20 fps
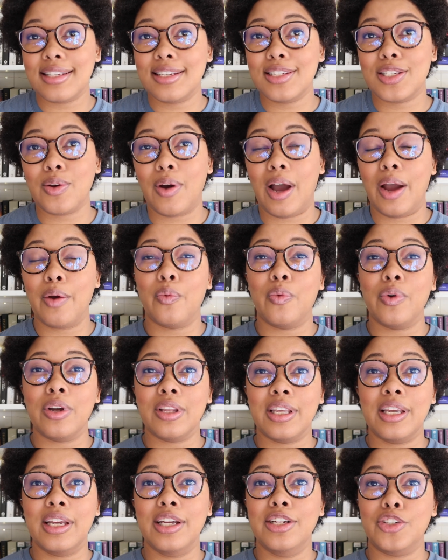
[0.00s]
and so I
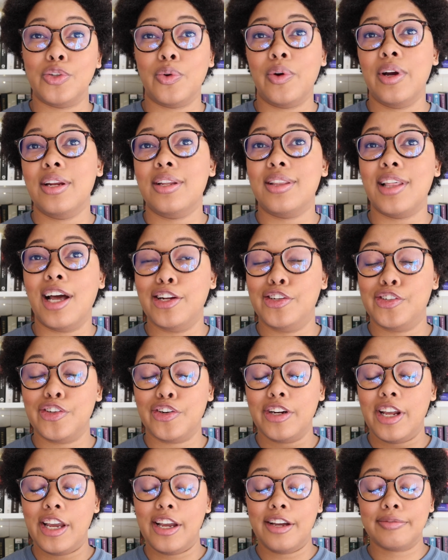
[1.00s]
really enjoyed that
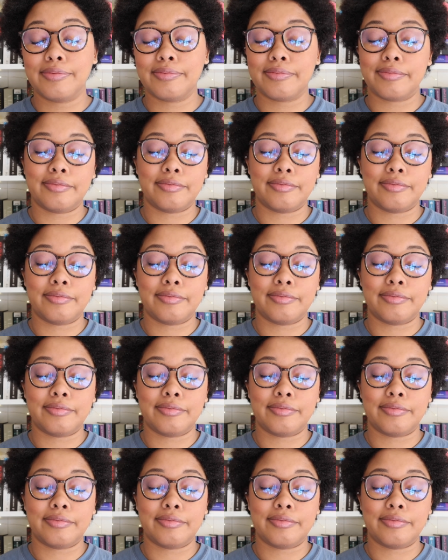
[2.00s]
journey.